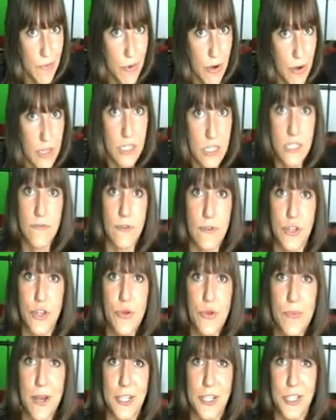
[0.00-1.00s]
pointless for
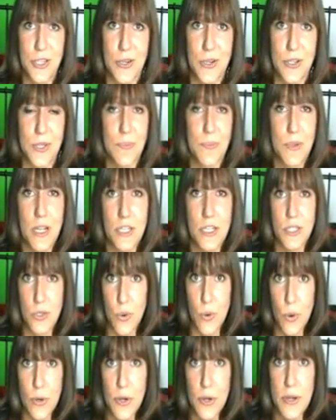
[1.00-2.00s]
new budgeters because in
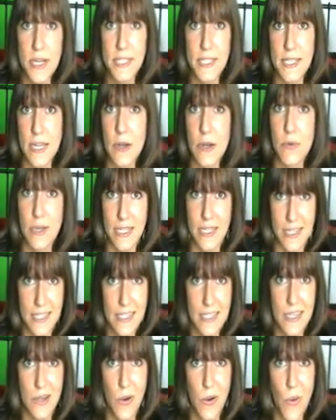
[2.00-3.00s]
order to set a
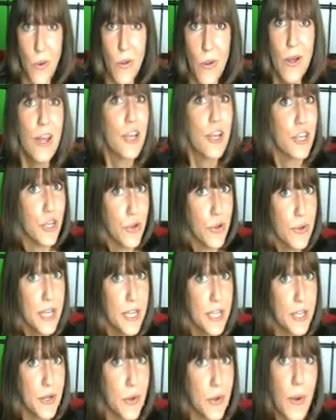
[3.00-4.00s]
realistic goal, you
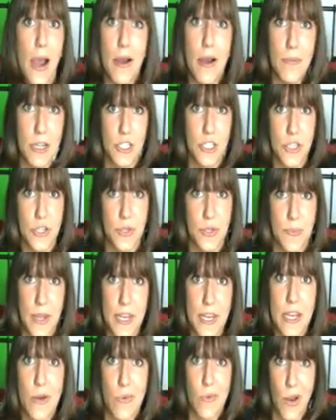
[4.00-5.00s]
need to know how much you're
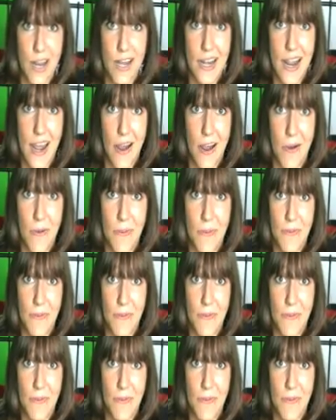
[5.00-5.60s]
spending right now.